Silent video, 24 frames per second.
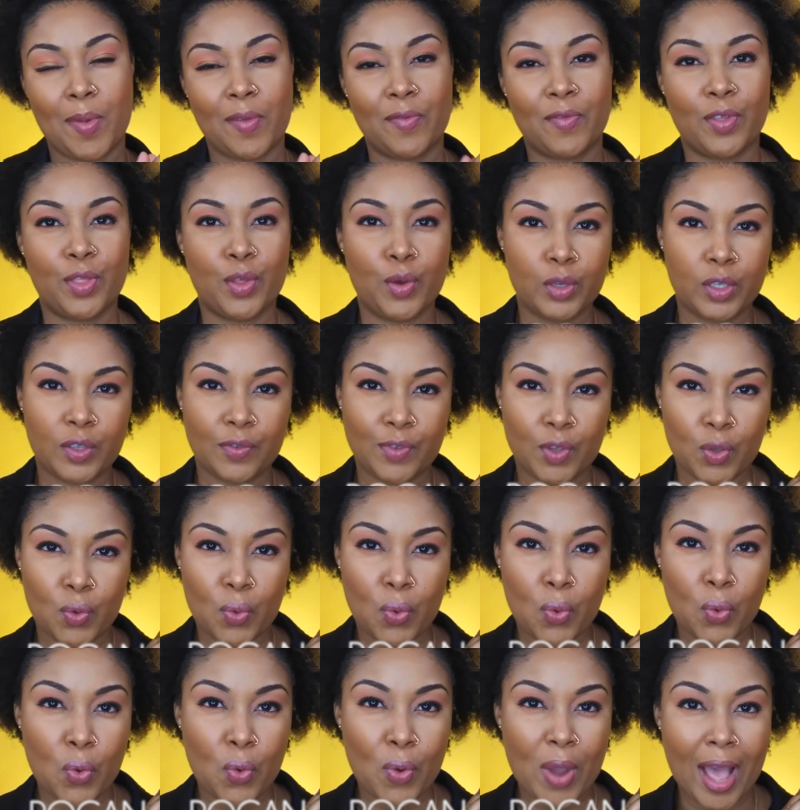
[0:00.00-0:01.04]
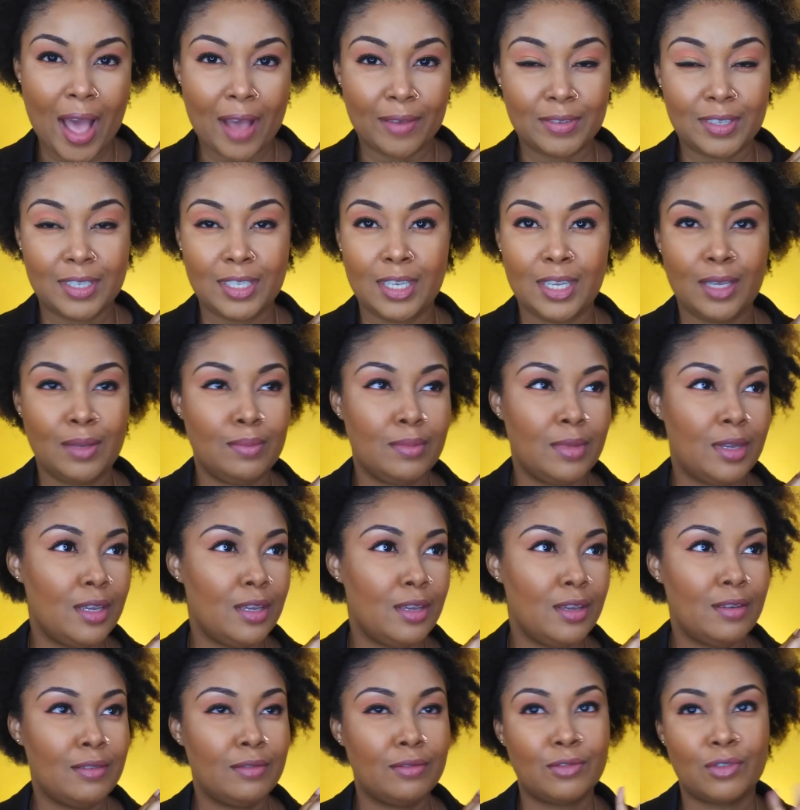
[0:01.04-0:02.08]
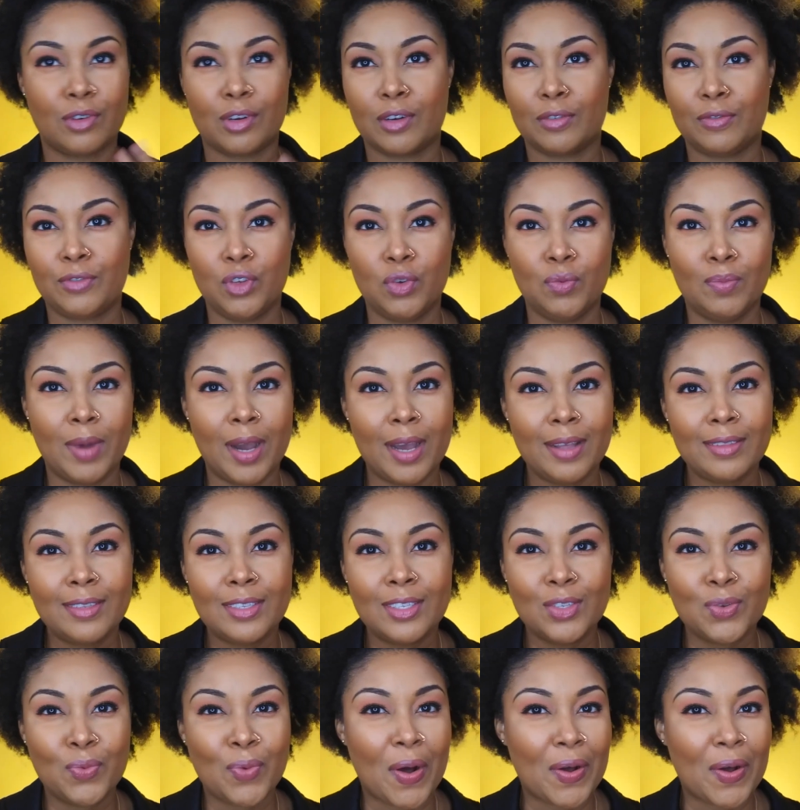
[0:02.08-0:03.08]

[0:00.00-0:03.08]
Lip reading: and for those of you who have seen me for a few months,